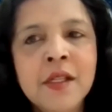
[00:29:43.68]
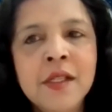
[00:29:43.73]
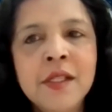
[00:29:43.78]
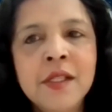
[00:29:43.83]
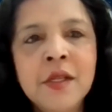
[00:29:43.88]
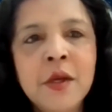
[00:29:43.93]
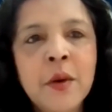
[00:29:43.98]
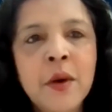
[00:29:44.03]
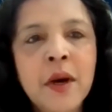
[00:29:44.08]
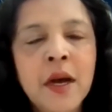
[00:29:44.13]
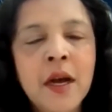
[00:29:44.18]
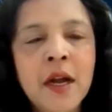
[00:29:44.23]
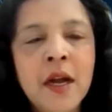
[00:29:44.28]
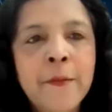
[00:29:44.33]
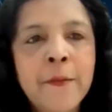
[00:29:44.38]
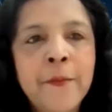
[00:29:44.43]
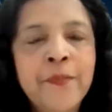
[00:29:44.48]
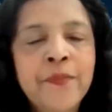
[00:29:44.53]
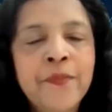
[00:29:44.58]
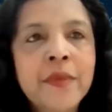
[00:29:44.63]
So,
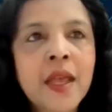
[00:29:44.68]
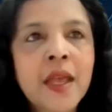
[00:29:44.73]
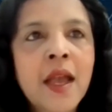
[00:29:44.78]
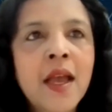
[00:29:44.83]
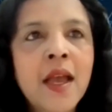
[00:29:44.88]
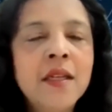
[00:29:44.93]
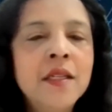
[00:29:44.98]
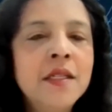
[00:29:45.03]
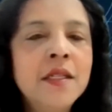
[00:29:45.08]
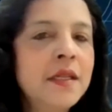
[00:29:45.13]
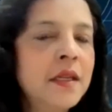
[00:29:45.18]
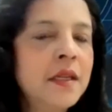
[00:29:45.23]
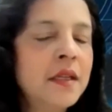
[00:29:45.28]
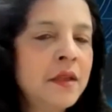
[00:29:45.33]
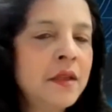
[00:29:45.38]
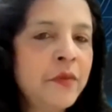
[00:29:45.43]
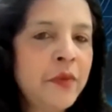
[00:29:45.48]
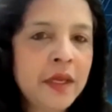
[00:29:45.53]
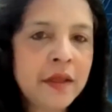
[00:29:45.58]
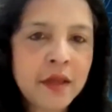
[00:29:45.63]

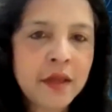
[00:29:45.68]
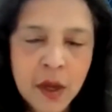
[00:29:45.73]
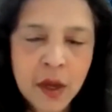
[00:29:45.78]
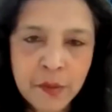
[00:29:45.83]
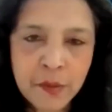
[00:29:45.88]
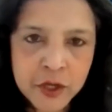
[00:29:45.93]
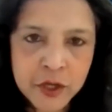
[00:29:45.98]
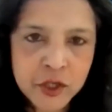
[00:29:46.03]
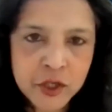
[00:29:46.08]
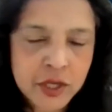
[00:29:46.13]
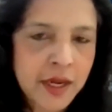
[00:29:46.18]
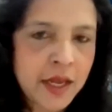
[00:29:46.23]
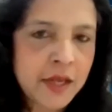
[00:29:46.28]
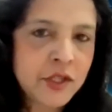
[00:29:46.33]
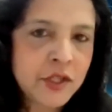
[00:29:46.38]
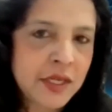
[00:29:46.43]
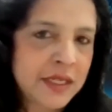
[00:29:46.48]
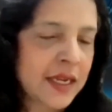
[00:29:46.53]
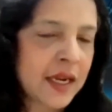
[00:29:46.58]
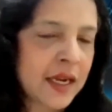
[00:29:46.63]
the combustion
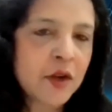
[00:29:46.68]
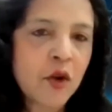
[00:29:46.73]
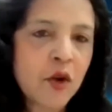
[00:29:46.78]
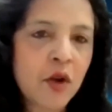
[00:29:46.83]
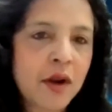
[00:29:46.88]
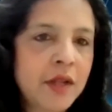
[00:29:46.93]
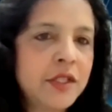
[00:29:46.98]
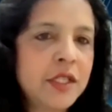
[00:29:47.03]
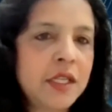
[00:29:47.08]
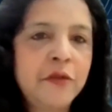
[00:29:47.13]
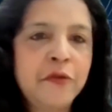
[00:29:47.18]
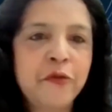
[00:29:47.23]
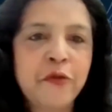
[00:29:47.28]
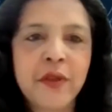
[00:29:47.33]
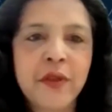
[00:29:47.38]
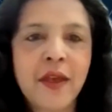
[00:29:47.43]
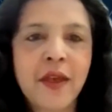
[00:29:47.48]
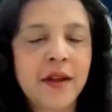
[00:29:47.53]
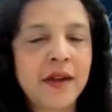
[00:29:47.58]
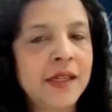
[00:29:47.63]
engine technology
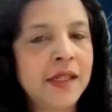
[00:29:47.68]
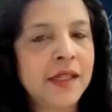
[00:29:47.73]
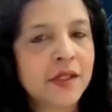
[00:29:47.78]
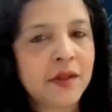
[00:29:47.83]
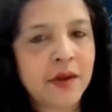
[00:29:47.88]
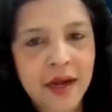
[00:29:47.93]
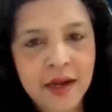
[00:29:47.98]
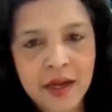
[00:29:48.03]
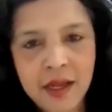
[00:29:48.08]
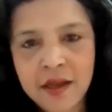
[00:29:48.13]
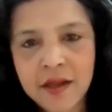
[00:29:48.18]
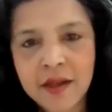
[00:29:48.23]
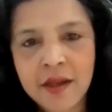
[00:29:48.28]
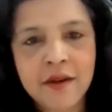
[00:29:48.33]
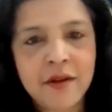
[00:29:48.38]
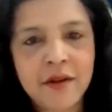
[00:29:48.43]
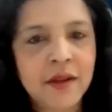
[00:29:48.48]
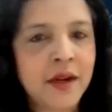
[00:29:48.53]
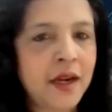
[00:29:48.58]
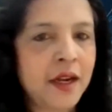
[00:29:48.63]
for that is ready
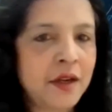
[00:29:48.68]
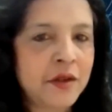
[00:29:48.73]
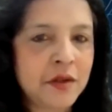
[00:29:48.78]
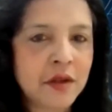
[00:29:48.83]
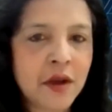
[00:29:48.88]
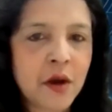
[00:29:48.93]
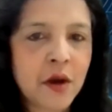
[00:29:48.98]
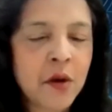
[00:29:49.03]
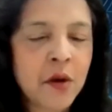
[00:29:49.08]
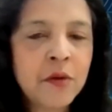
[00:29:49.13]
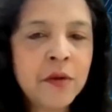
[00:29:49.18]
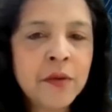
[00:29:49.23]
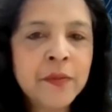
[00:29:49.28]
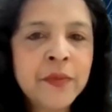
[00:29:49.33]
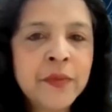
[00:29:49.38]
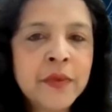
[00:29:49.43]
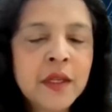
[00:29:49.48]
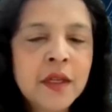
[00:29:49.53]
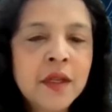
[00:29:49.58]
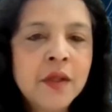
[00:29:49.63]
to go.
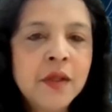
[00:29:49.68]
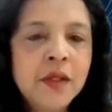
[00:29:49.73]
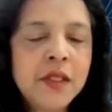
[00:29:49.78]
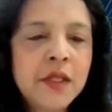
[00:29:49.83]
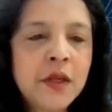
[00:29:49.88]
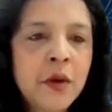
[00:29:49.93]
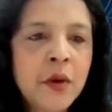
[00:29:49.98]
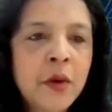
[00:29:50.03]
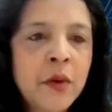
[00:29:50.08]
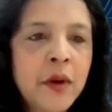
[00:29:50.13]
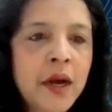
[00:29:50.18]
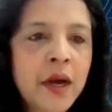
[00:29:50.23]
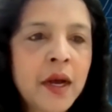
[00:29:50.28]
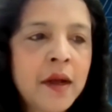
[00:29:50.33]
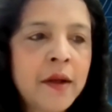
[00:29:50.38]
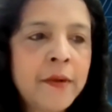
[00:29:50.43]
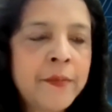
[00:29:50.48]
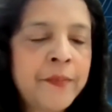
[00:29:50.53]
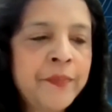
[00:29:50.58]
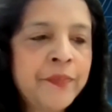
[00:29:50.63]

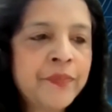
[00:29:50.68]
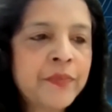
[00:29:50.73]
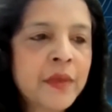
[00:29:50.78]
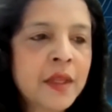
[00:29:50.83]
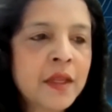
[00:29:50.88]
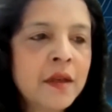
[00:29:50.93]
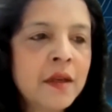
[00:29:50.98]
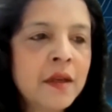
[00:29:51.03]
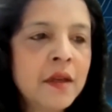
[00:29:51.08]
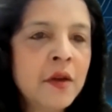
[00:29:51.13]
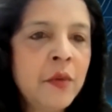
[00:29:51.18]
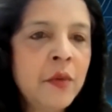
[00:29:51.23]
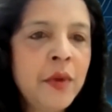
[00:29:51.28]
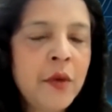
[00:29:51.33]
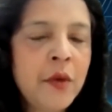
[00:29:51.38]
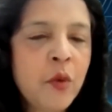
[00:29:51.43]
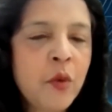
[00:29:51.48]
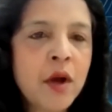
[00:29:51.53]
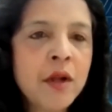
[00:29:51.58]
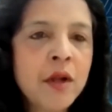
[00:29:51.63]
So
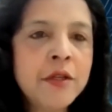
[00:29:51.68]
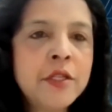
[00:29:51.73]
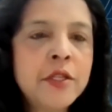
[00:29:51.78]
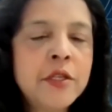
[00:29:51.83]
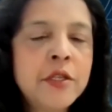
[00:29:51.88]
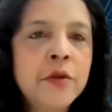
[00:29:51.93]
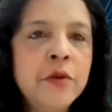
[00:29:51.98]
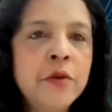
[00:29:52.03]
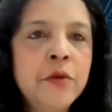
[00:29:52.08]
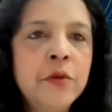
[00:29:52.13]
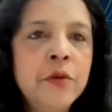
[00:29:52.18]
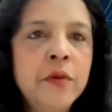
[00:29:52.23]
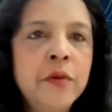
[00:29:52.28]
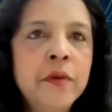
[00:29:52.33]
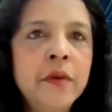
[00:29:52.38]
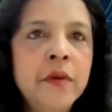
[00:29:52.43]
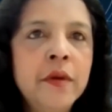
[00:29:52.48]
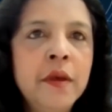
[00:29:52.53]
we want to,